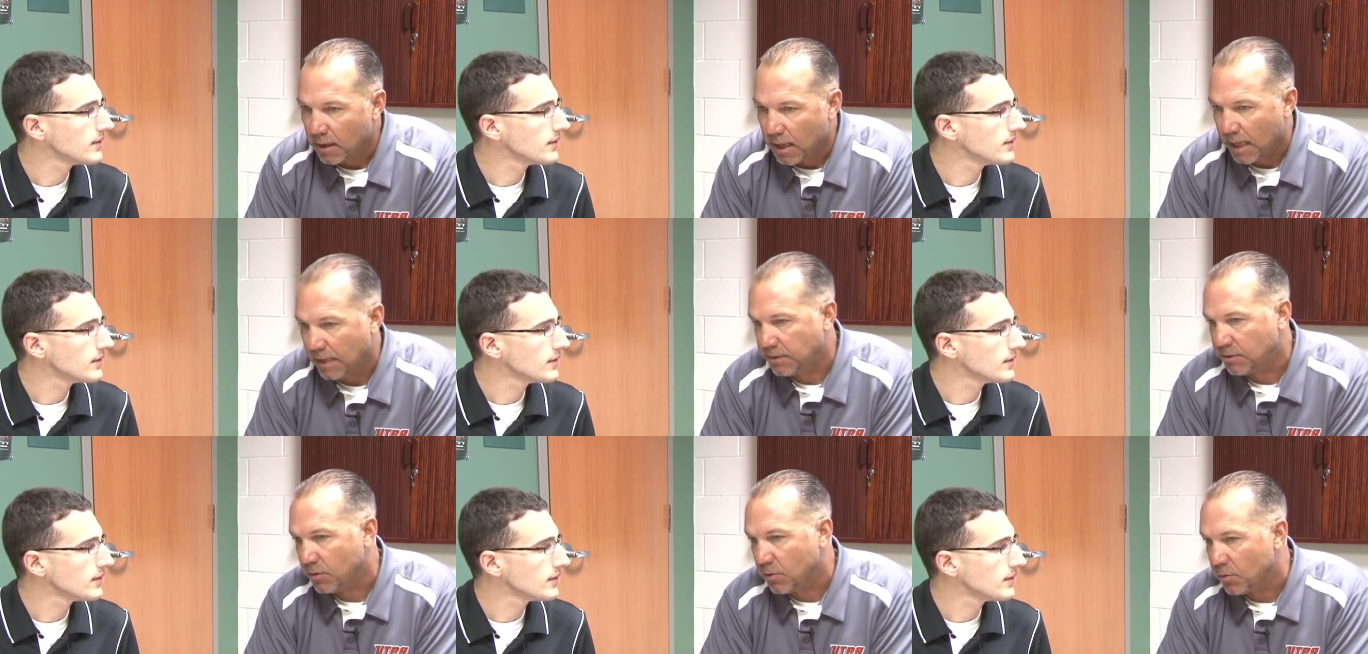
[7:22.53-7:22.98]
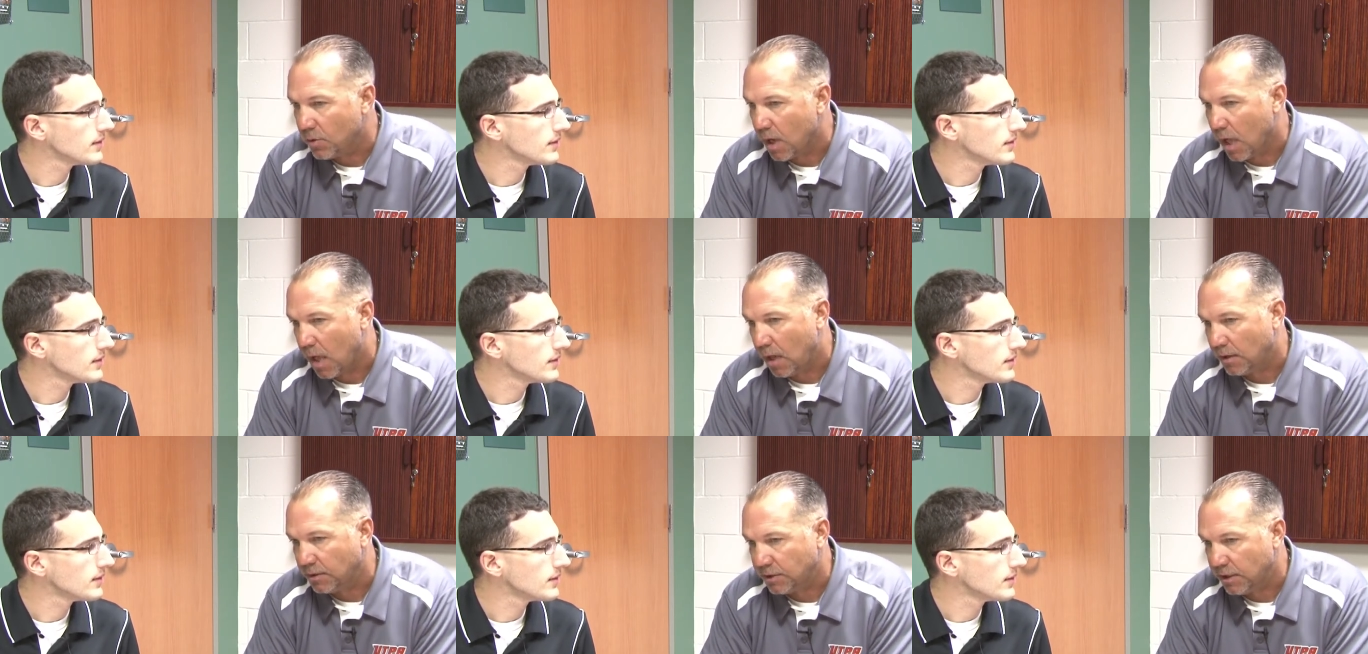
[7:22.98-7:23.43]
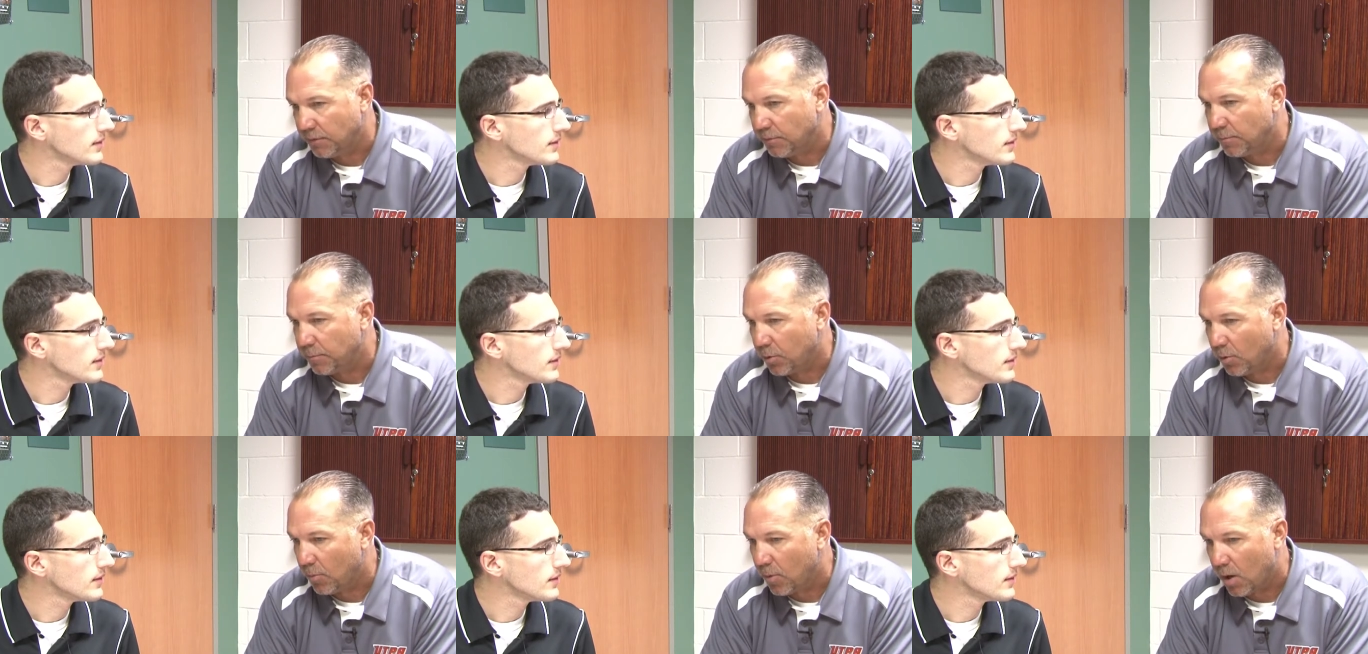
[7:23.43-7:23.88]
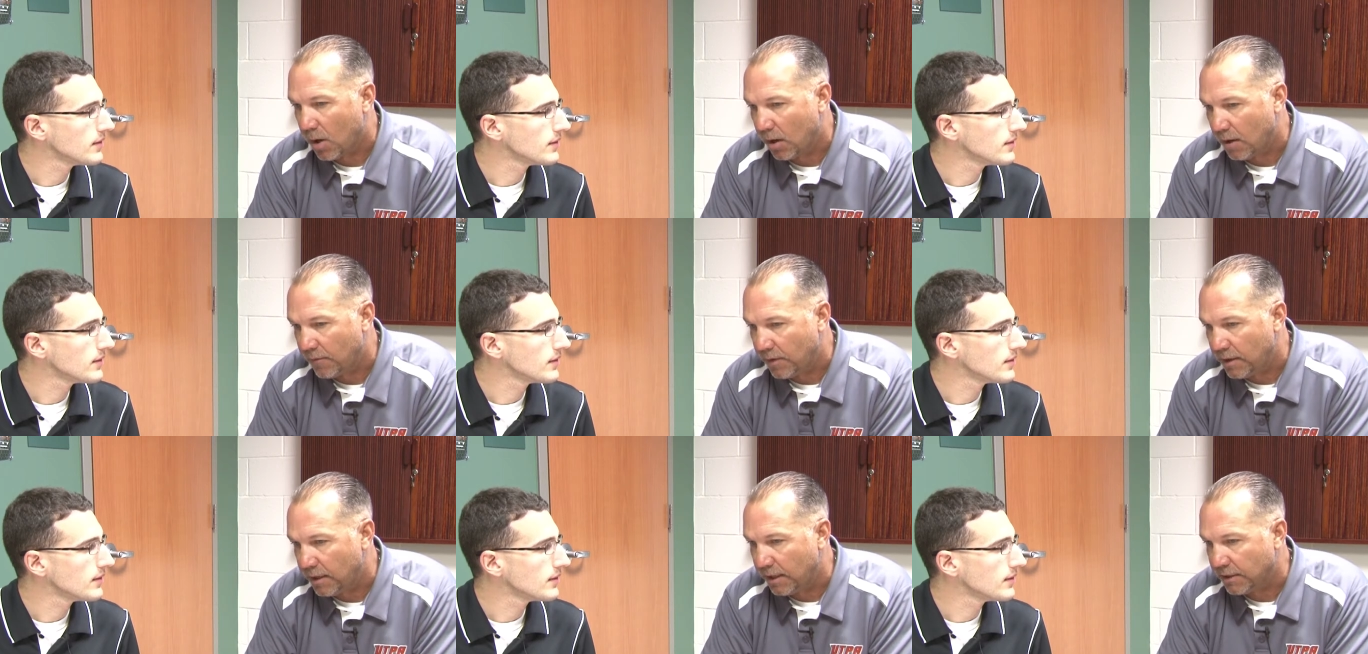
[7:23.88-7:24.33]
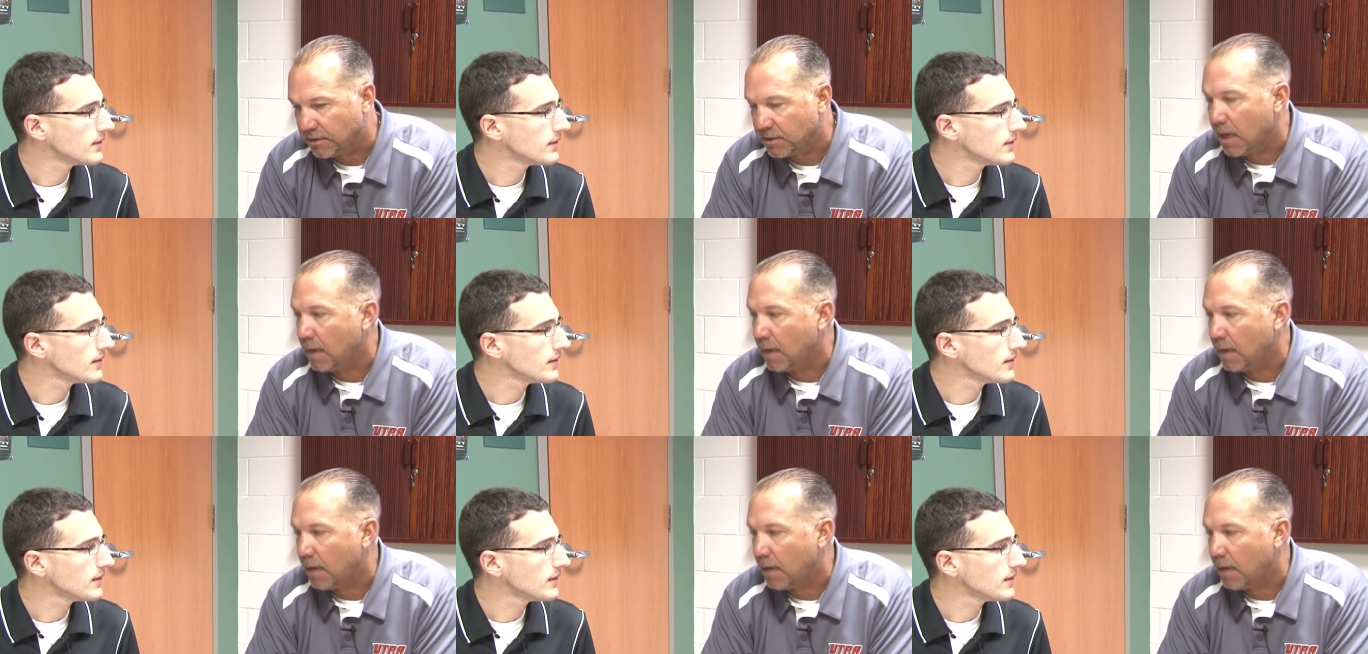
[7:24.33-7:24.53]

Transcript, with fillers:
Speaker 1: high school, college, and even pro ball, everything is